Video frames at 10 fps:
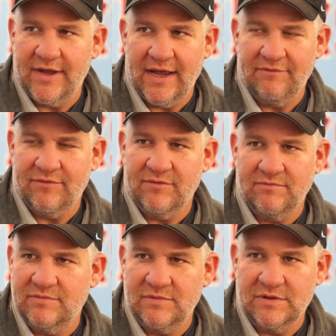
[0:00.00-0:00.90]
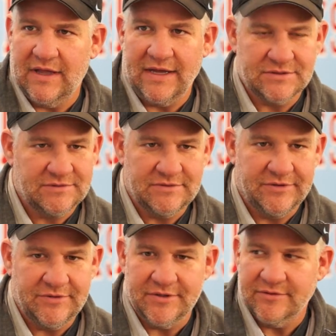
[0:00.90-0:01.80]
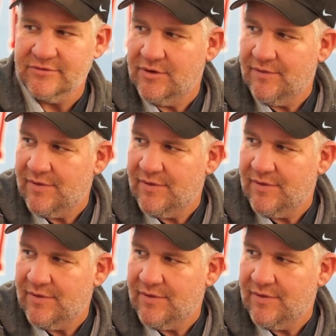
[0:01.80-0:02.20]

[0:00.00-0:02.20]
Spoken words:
and they have for the last 2 years.